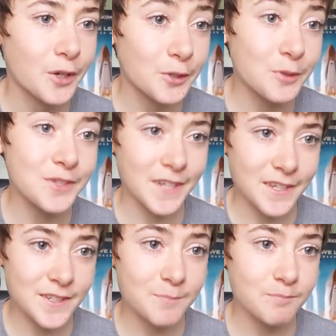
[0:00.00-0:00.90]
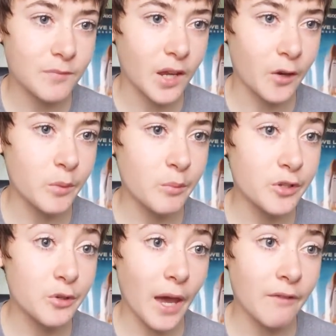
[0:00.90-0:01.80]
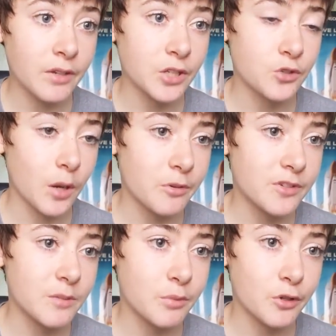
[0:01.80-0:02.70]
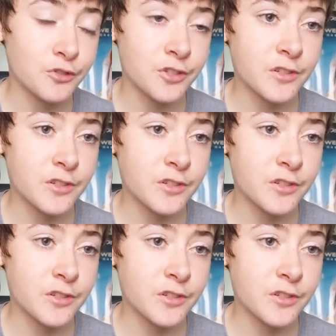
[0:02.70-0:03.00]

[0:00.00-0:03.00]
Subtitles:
Atua says, I remember you having a drop receipt post.